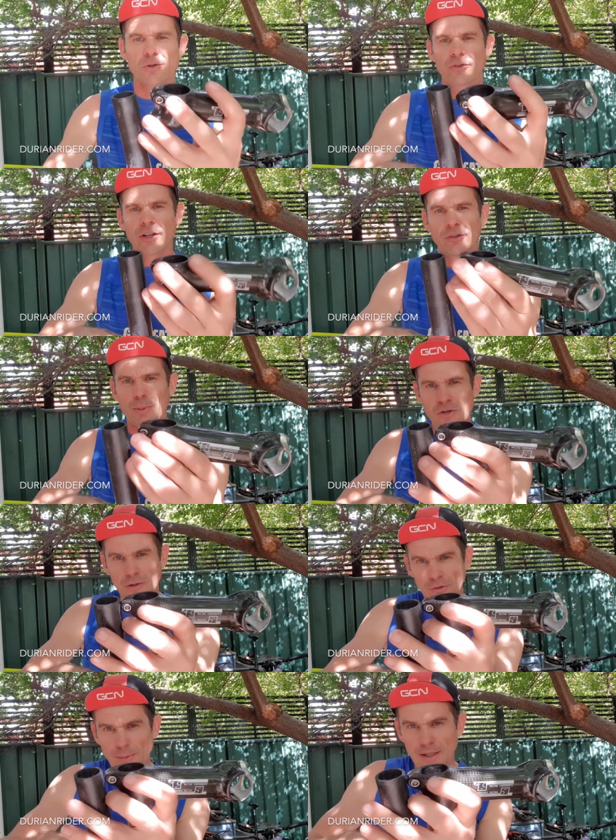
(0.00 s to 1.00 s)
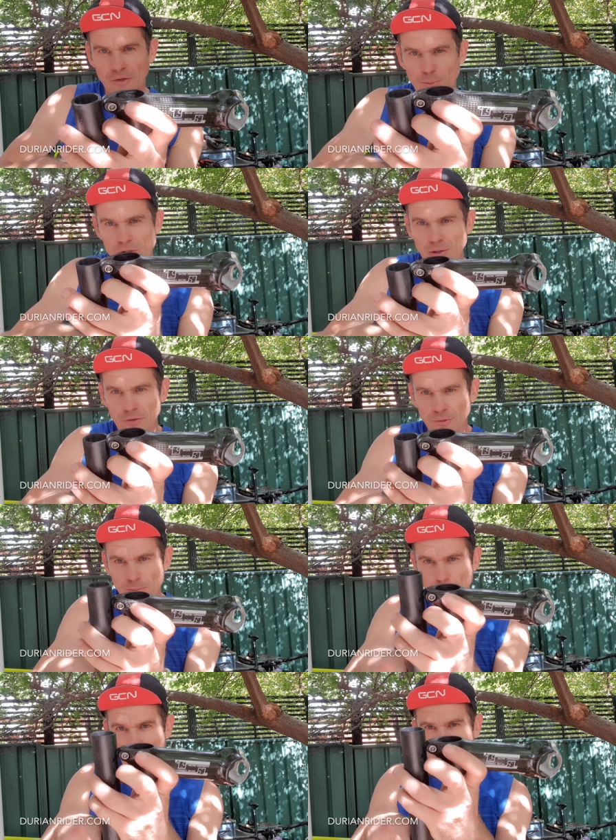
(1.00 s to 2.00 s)
shouldn't say specialized make it
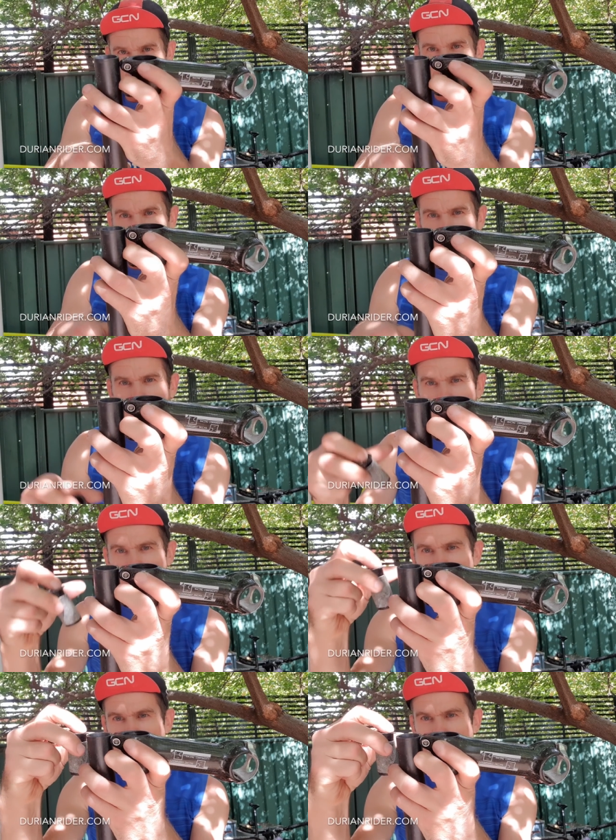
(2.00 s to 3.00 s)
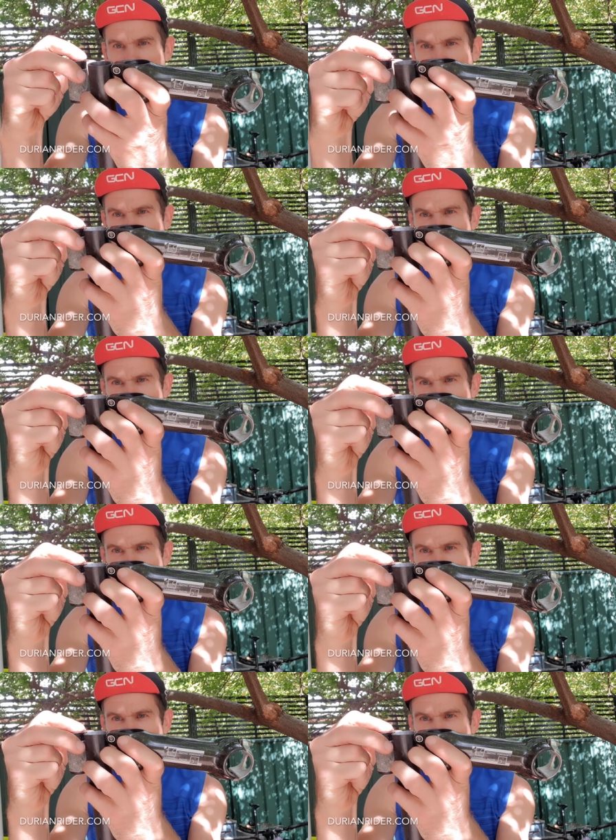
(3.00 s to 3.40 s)
specialized buy it and then spec on their bikes